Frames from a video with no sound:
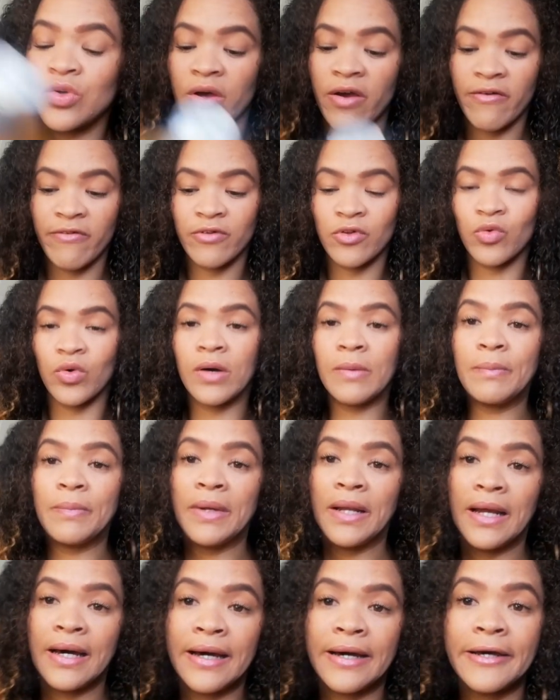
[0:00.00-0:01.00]
you have to
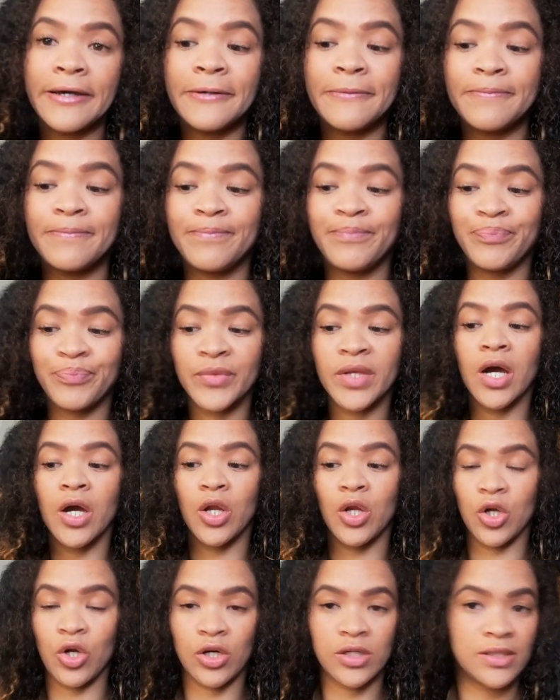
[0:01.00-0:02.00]
apply
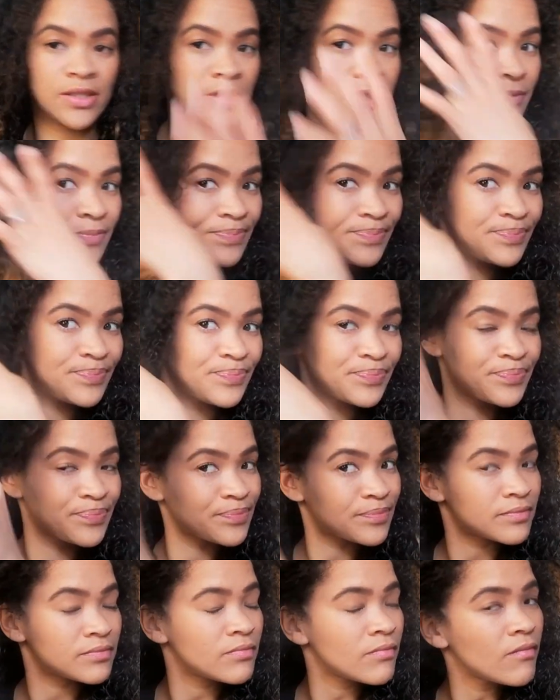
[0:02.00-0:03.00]
a lot.
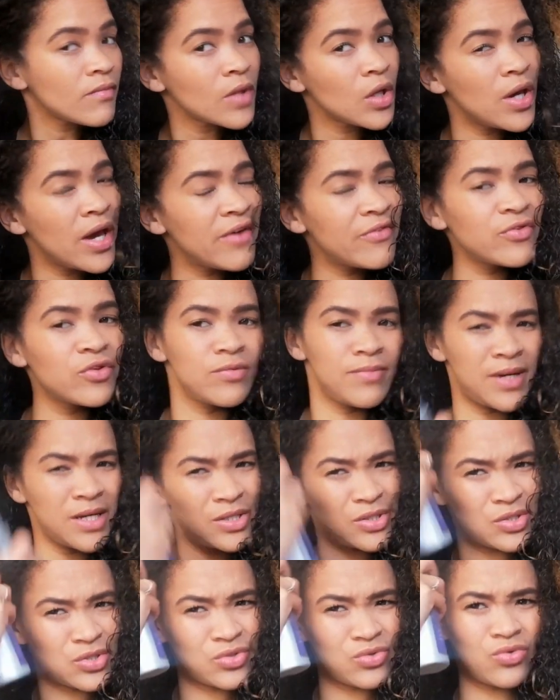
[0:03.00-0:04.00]
I have to
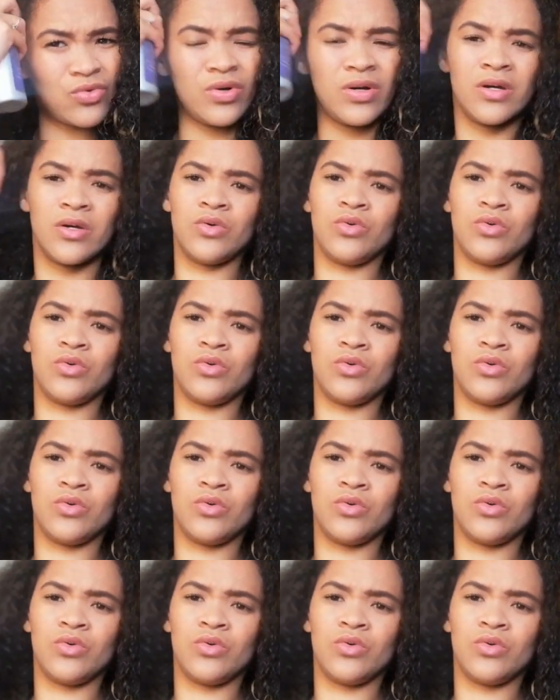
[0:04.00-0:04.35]
make sure